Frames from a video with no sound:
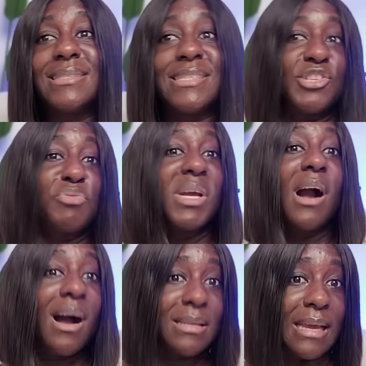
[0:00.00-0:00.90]

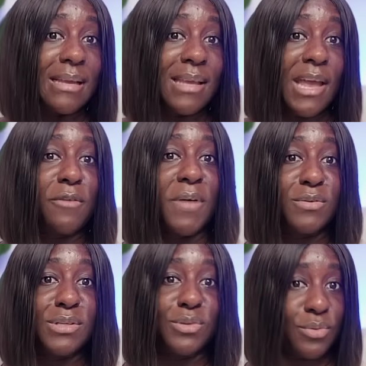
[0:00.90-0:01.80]
disregarding the head of
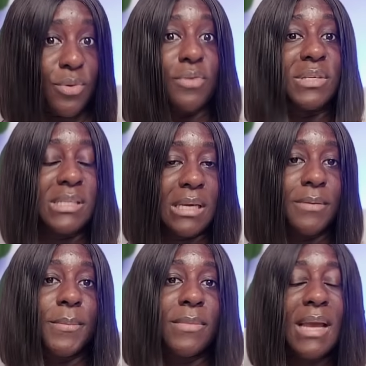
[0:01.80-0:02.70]
house's
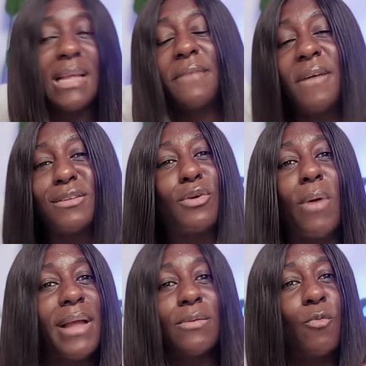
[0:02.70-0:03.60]
authority. And I found it
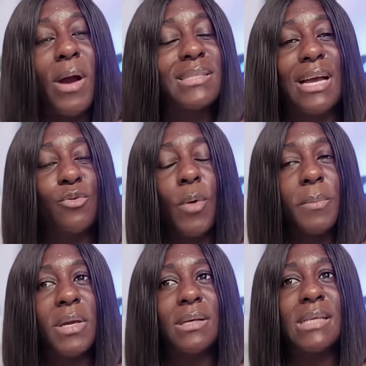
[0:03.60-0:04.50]
quite
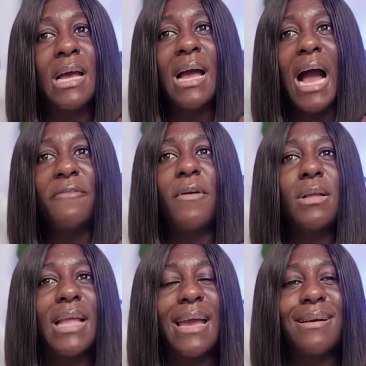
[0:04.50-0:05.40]
annoying, because I
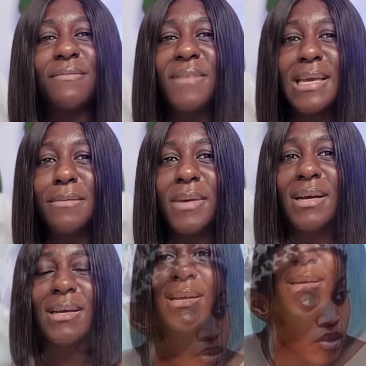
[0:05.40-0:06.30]
felt like,
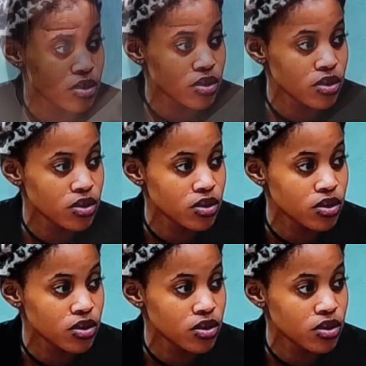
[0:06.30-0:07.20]
Fahima,
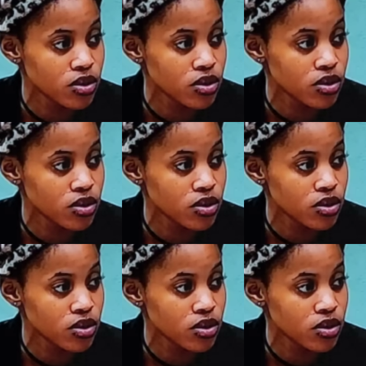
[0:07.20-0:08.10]
it's your fellow
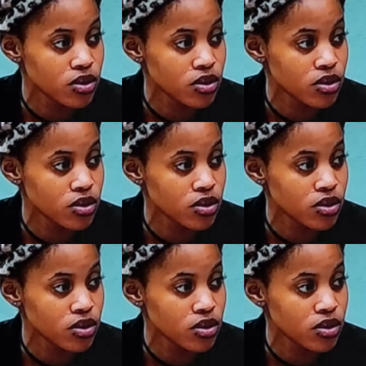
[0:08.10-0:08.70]
disruptor